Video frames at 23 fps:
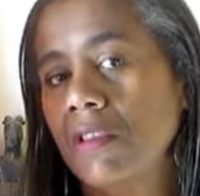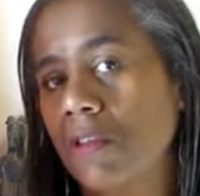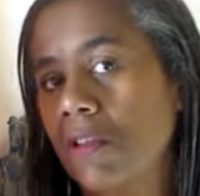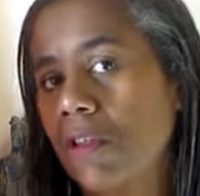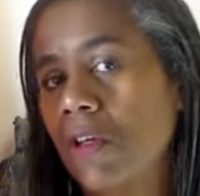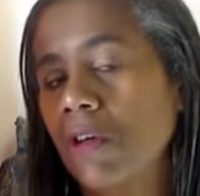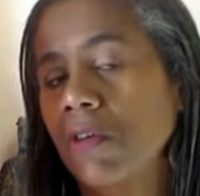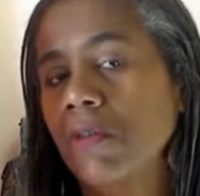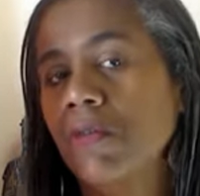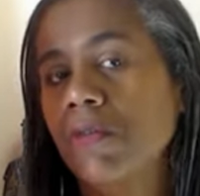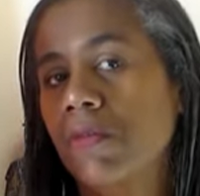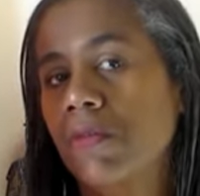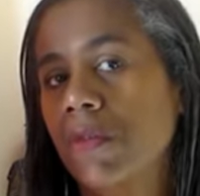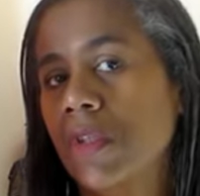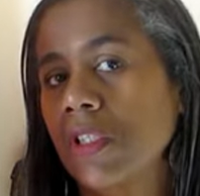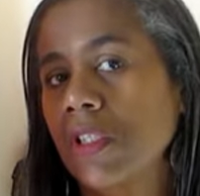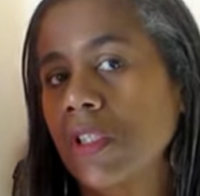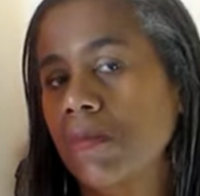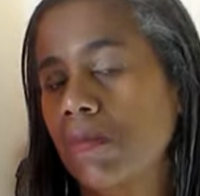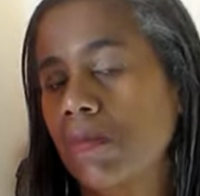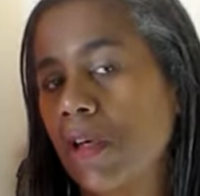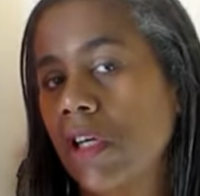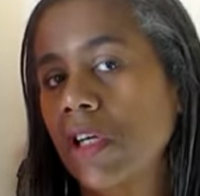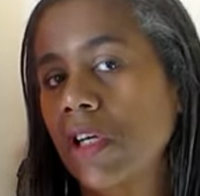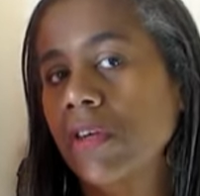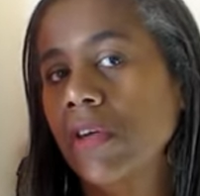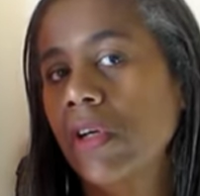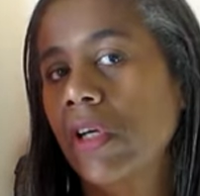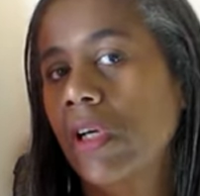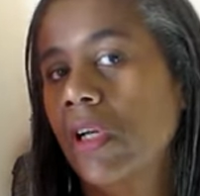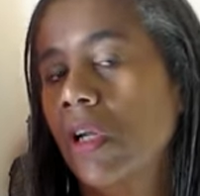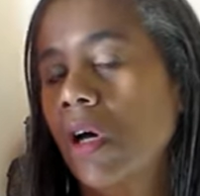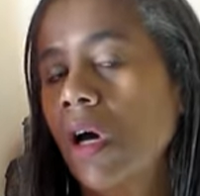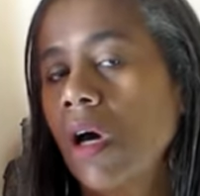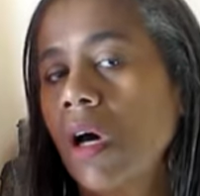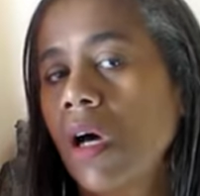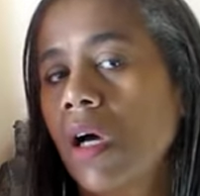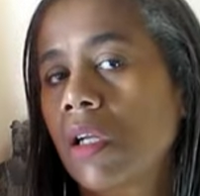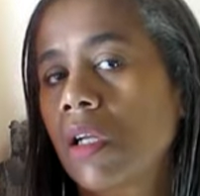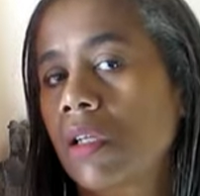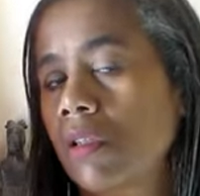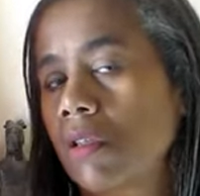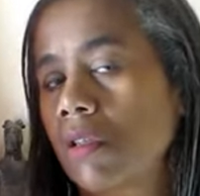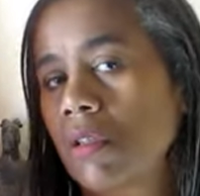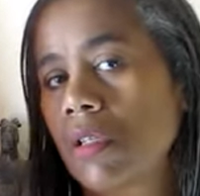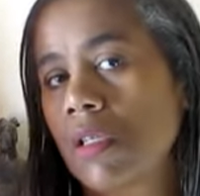you know, this period
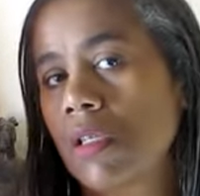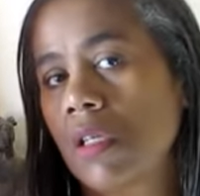on.